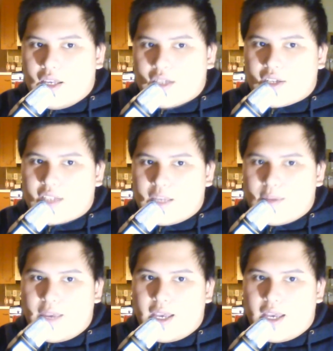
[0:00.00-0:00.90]
His heart
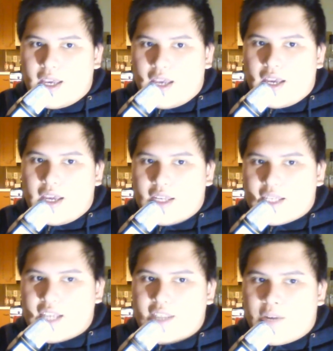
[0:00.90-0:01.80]
skips a beat, and
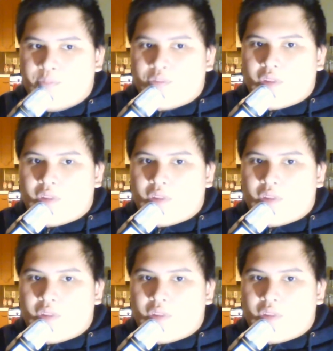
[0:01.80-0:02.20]
his eyes narrow.